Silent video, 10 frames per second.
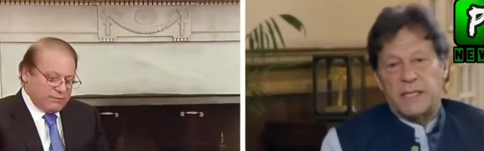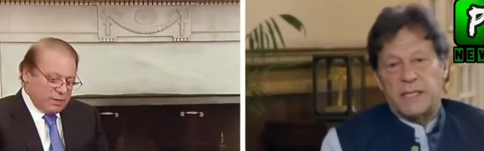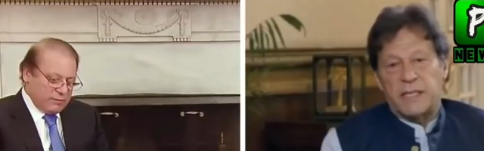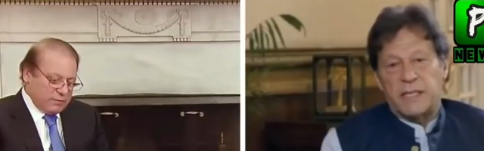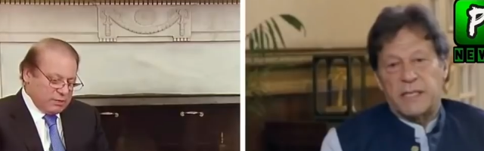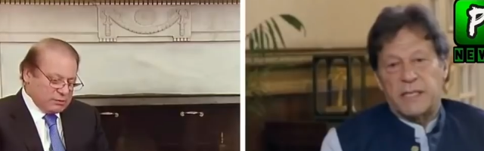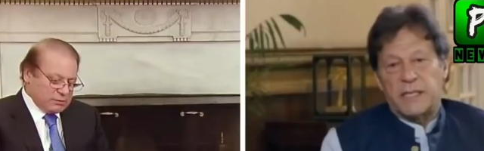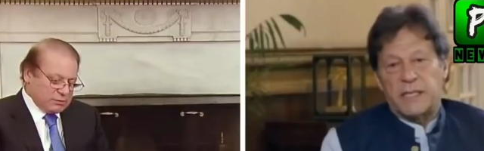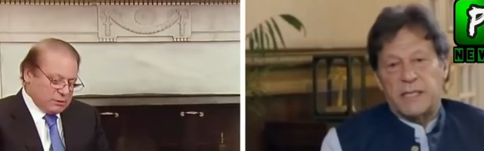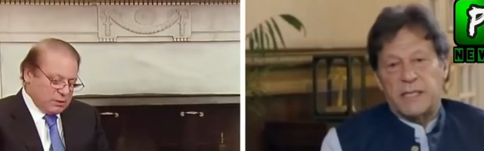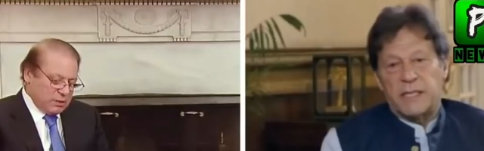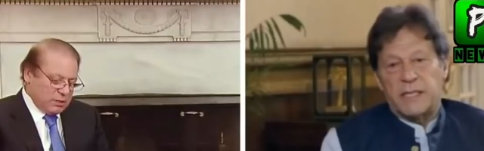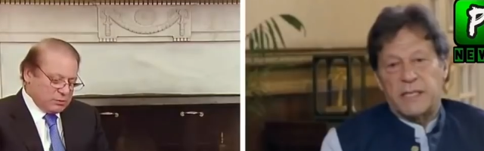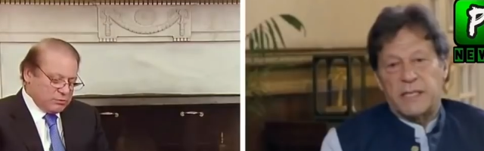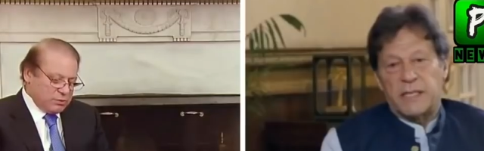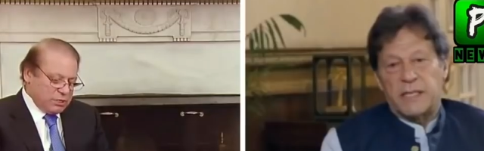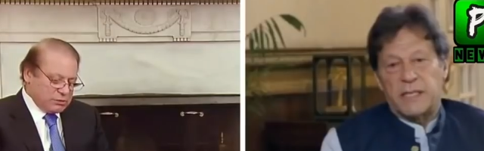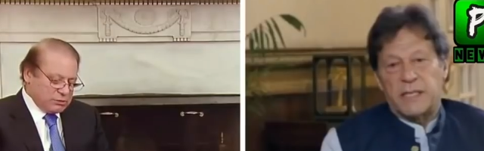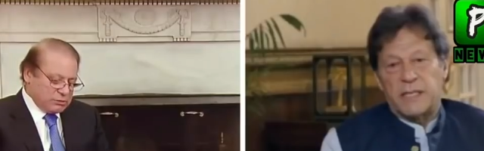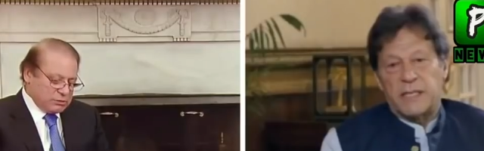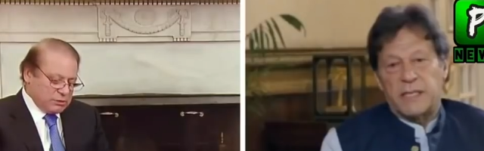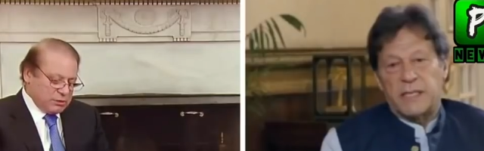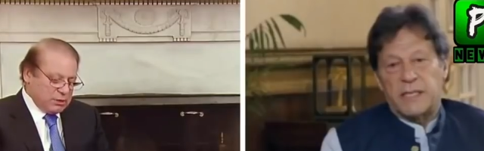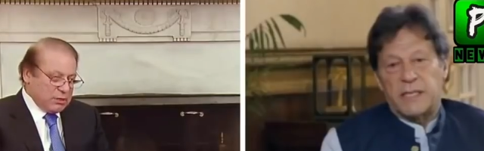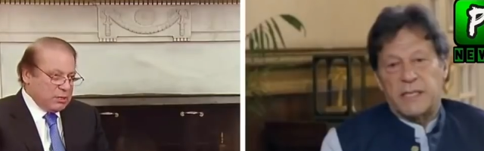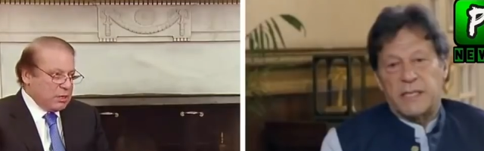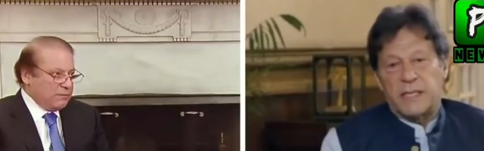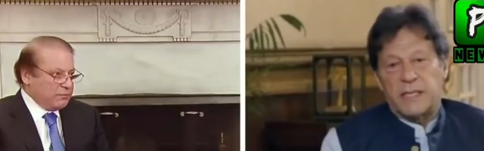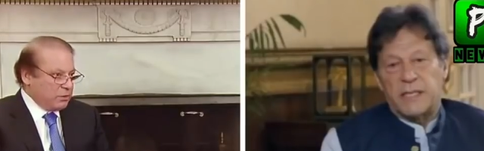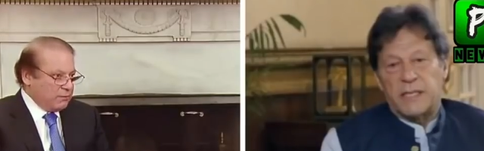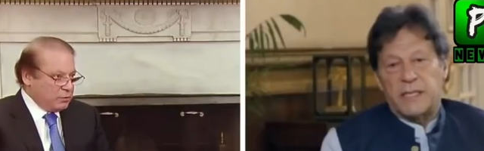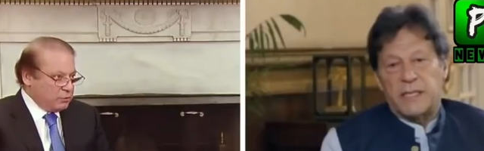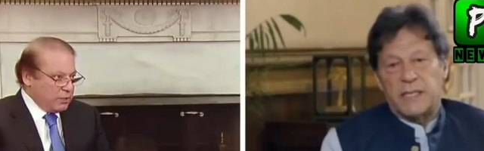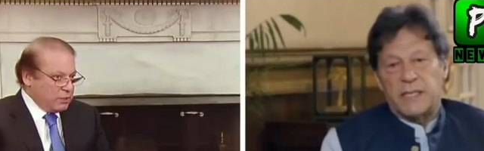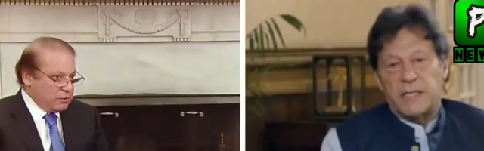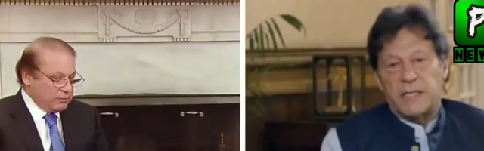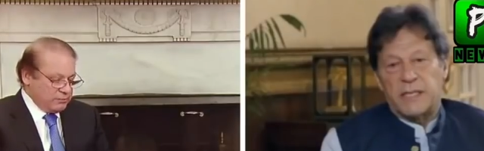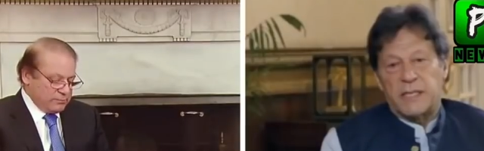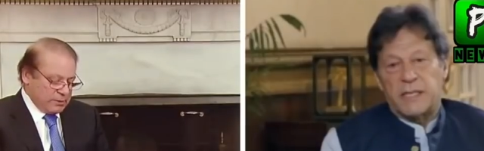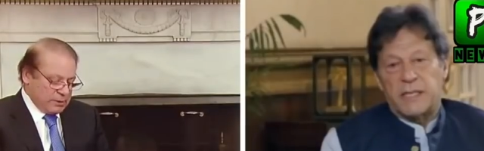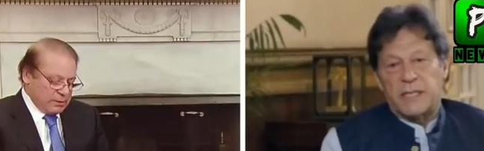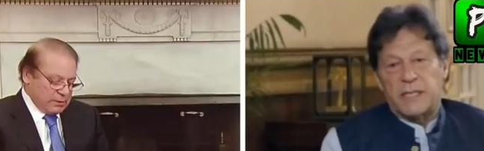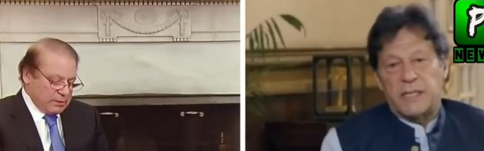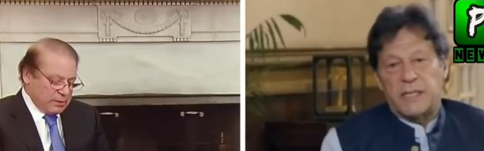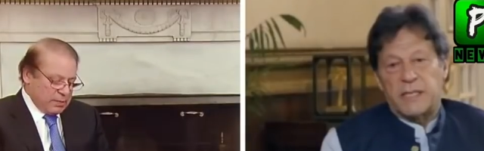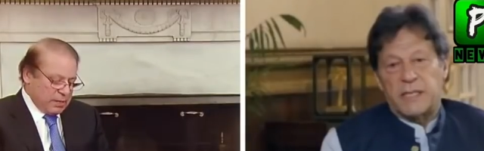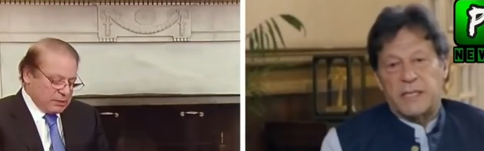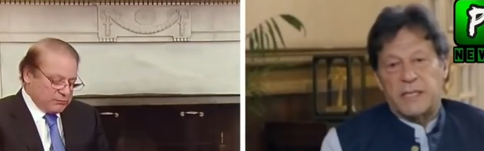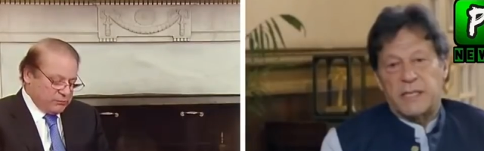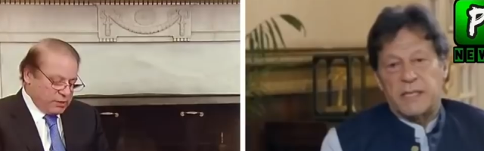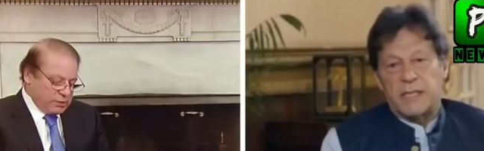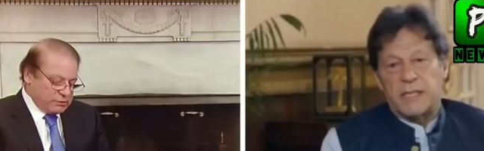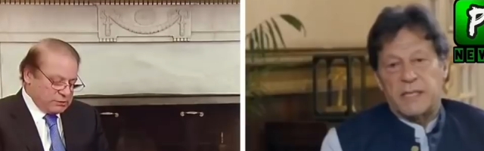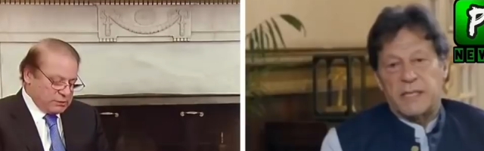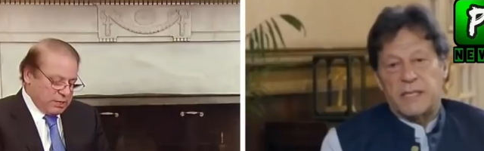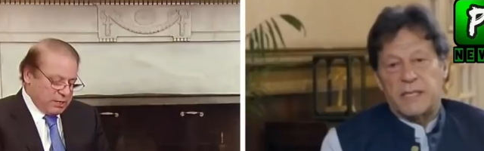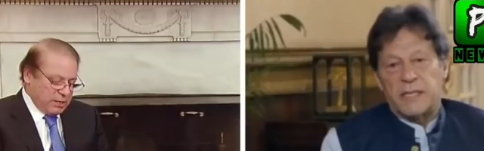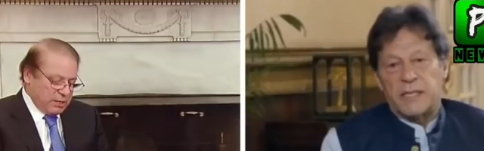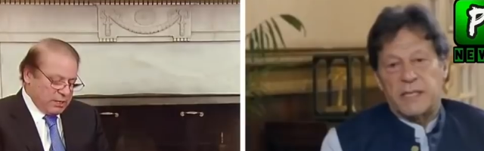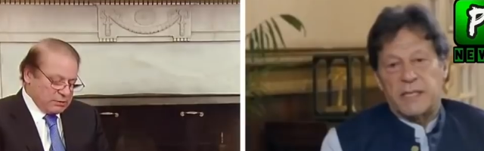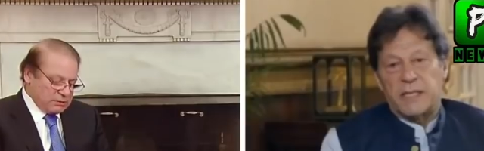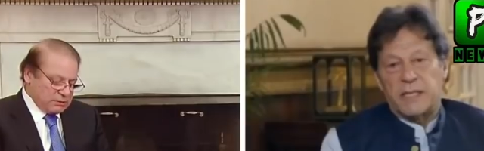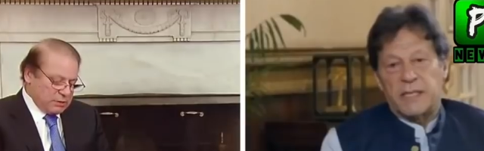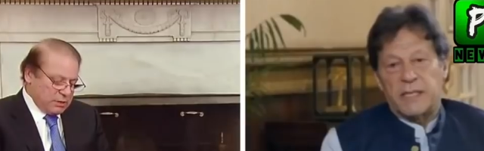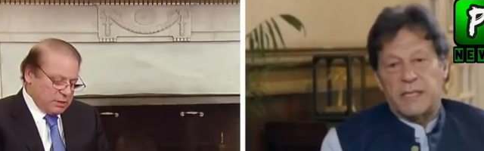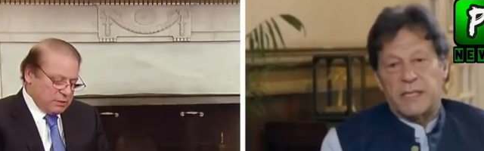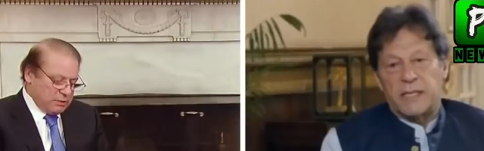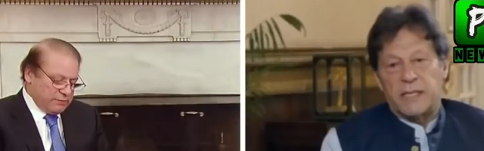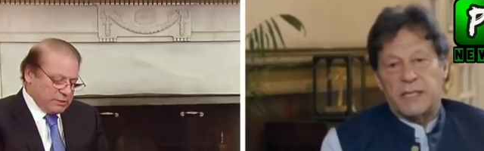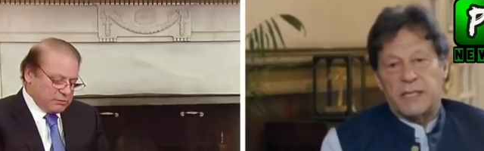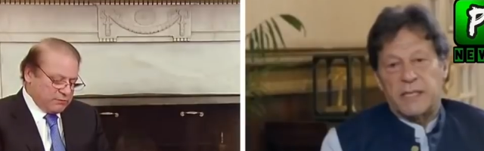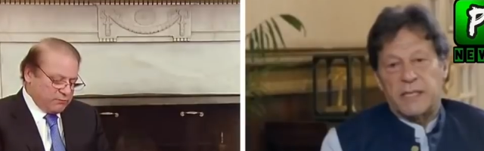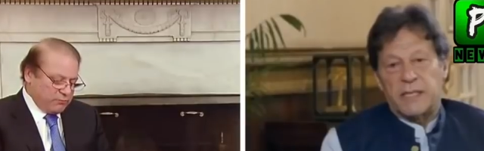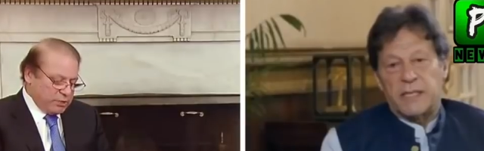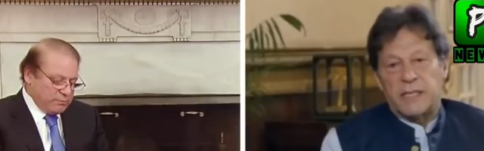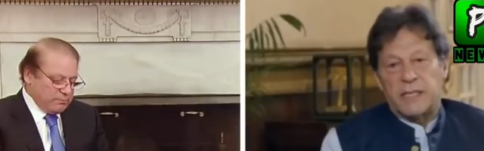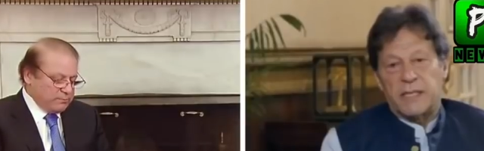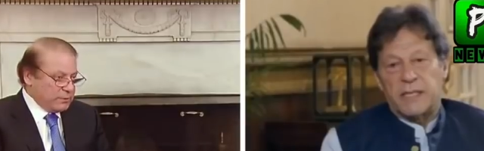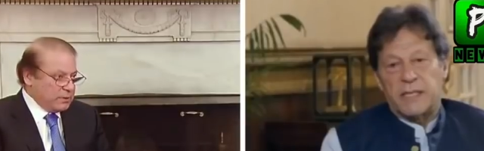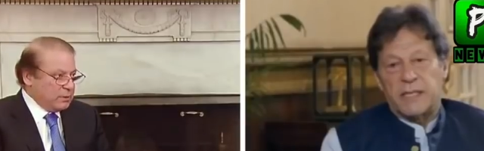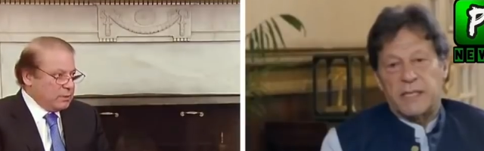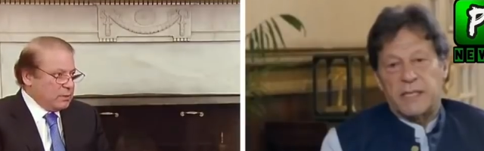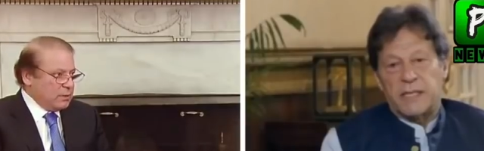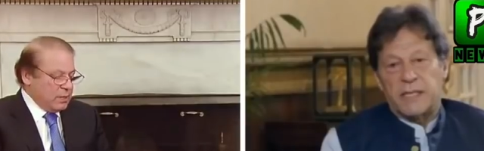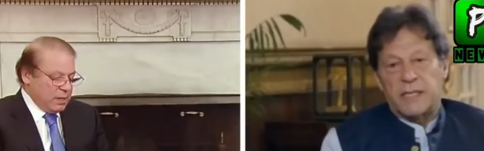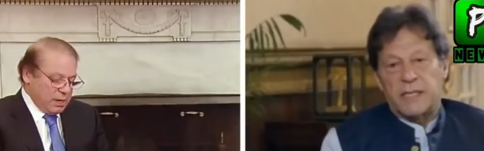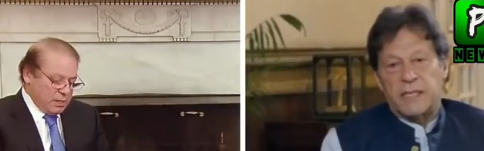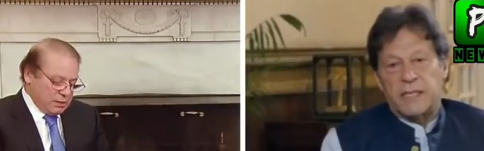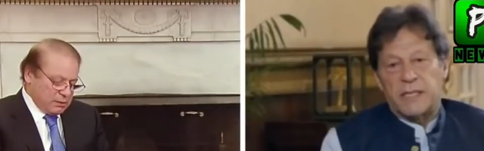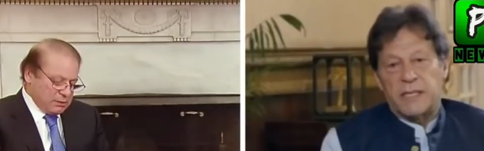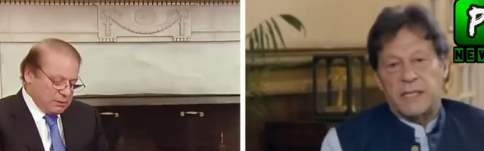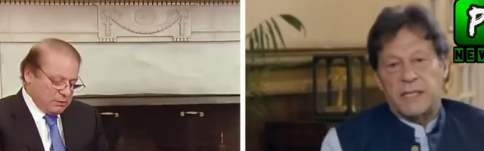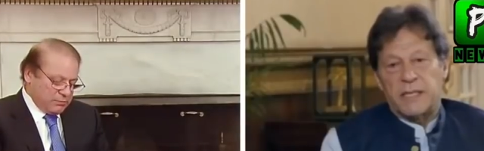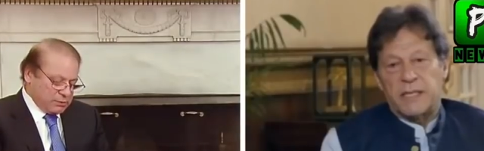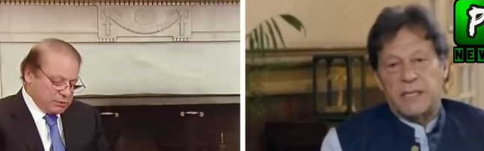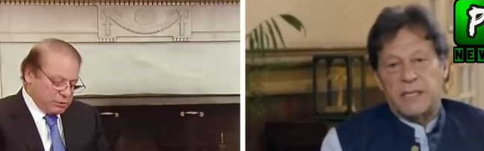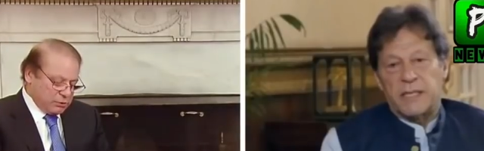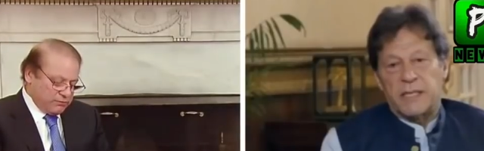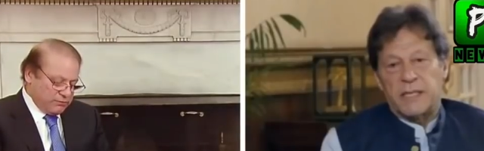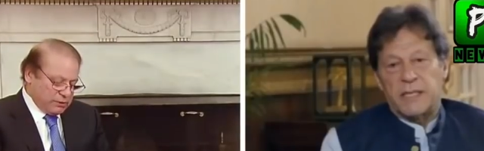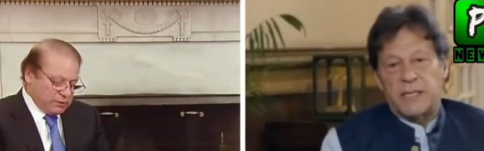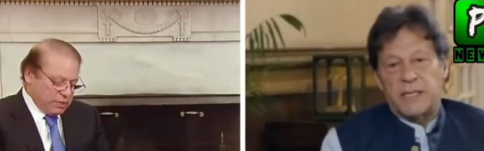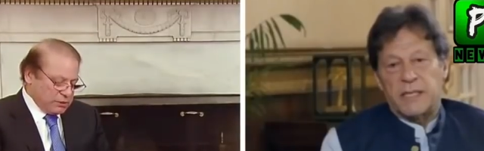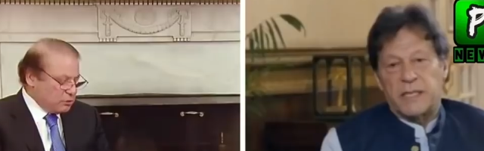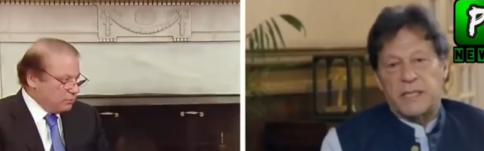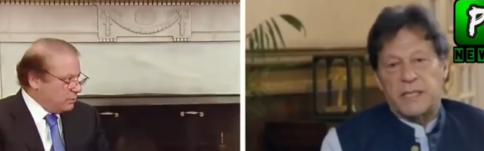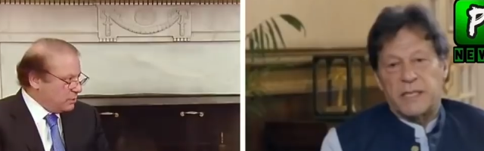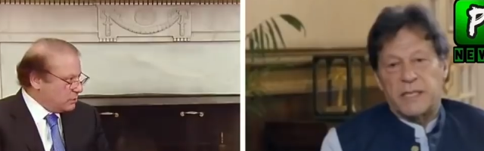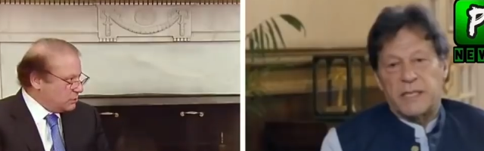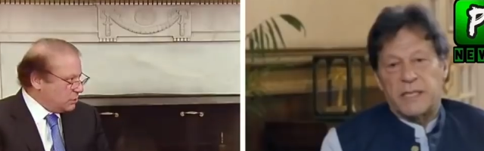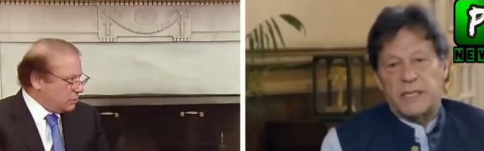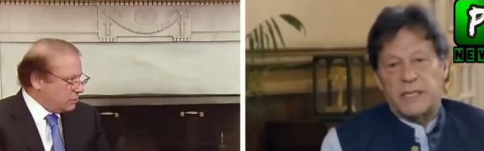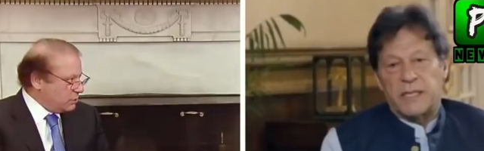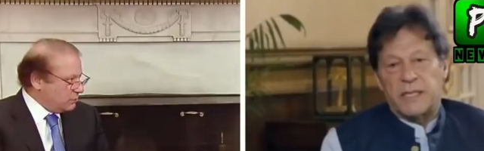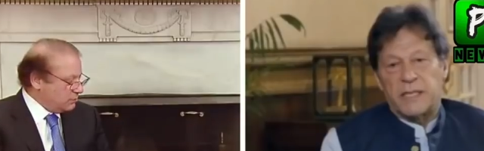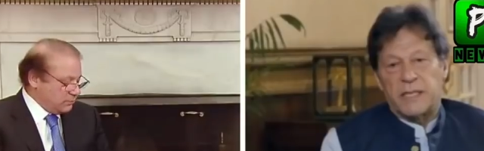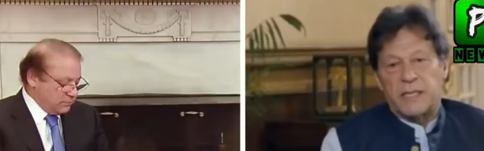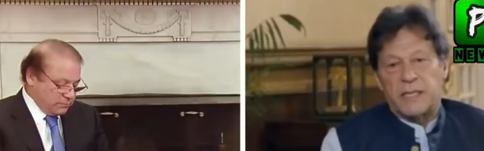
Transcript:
Speaker 1: 65 years, our two nations have traveled together as friends and allies in defense of freedom and the pursuit of international peace and security.